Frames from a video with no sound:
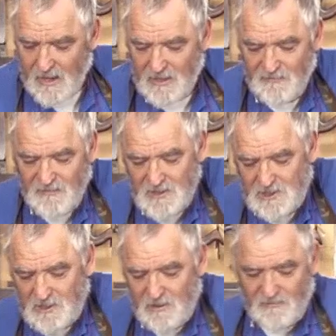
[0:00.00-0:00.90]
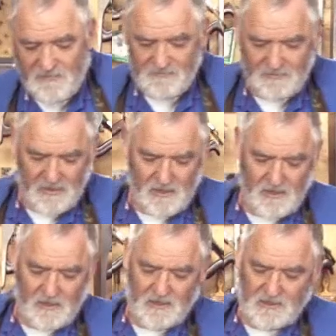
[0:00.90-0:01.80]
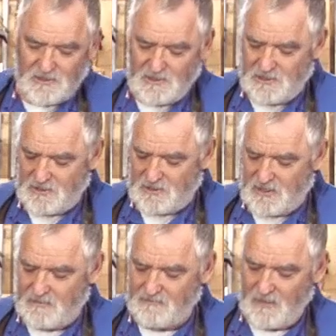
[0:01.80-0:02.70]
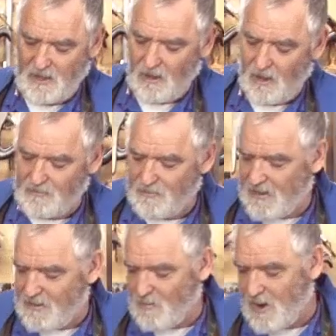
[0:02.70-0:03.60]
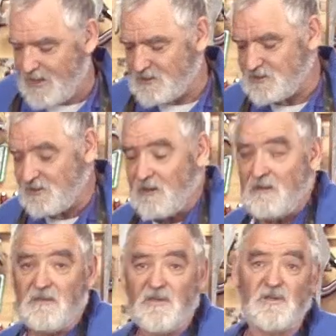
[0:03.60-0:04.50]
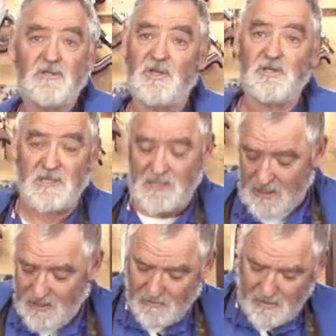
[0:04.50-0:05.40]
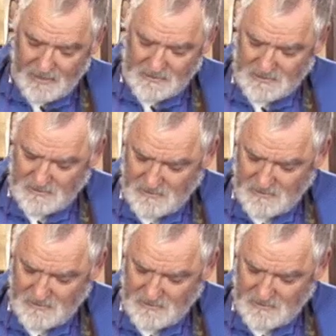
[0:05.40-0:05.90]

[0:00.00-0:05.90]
And to finish it off, I just use a light brown wax. You could use a clear wax,